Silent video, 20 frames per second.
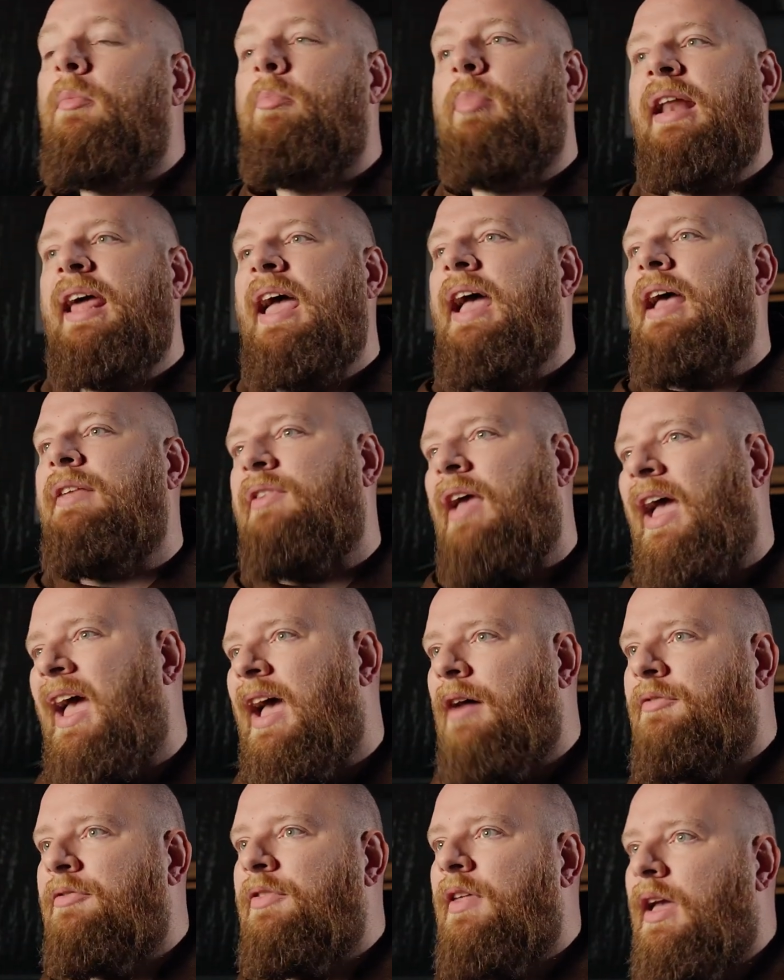but it has
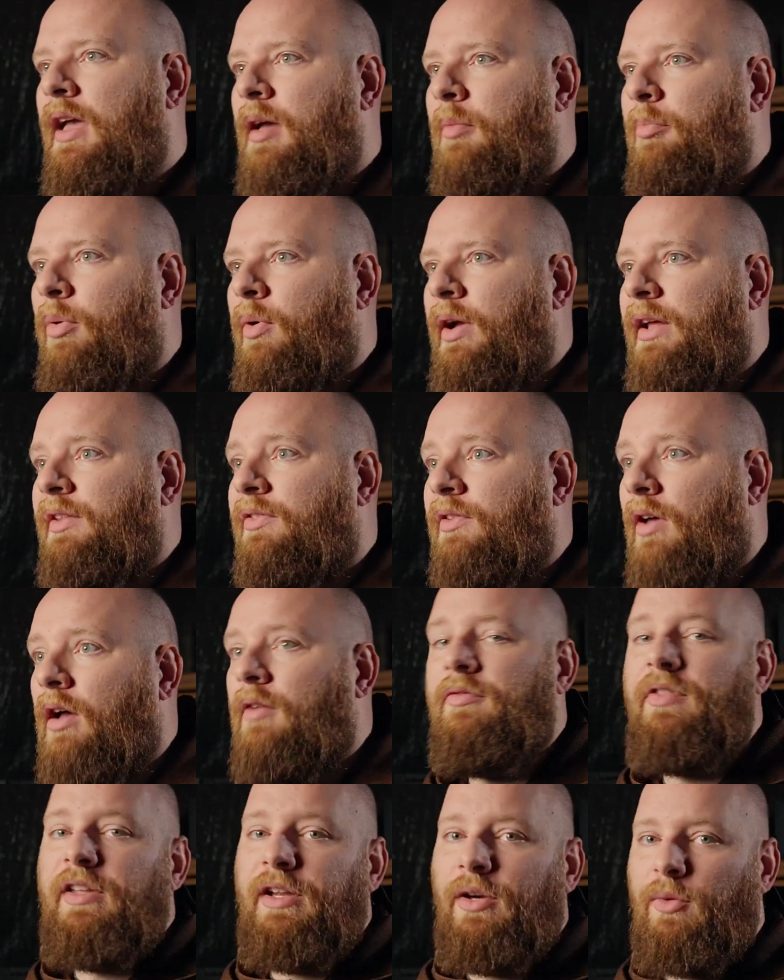half the hit points of the